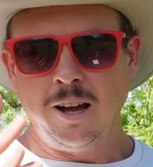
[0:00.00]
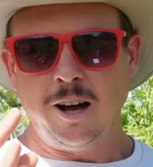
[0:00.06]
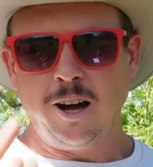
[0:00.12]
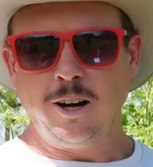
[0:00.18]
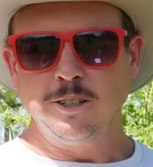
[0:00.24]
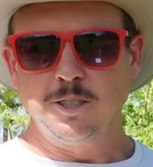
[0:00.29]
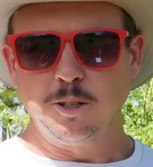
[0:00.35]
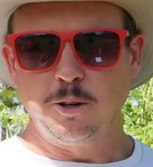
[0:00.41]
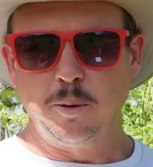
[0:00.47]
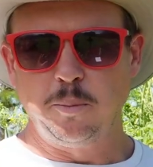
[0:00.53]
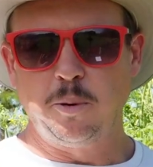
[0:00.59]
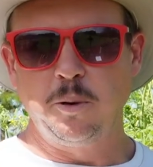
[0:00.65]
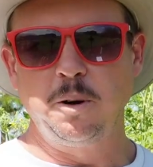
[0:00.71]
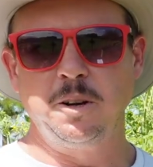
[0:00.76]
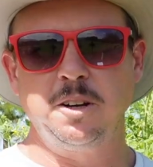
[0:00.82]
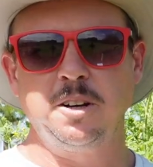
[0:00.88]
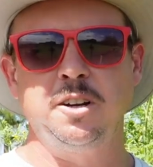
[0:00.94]
Also
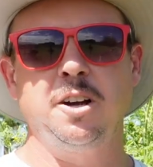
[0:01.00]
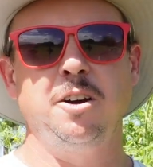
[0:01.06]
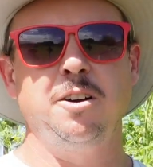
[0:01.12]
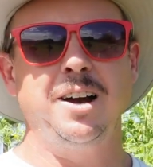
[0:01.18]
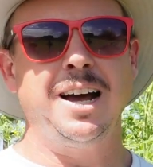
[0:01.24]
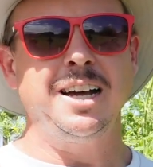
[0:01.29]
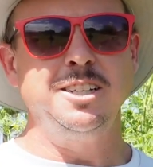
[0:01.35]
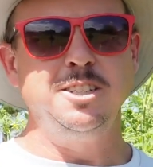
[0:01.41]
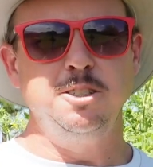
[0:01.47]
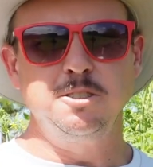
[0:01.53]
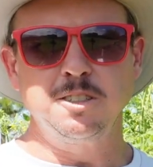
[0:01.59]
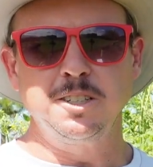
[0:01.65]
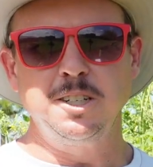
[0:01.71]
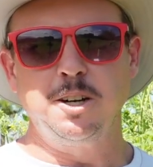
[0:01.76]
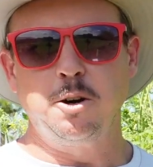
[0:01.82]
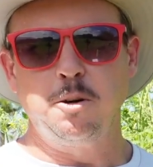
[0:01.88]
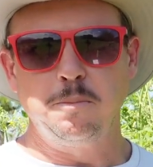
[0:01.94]
important to note, I
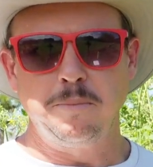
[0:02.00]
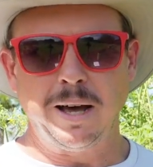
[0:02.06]
usually don't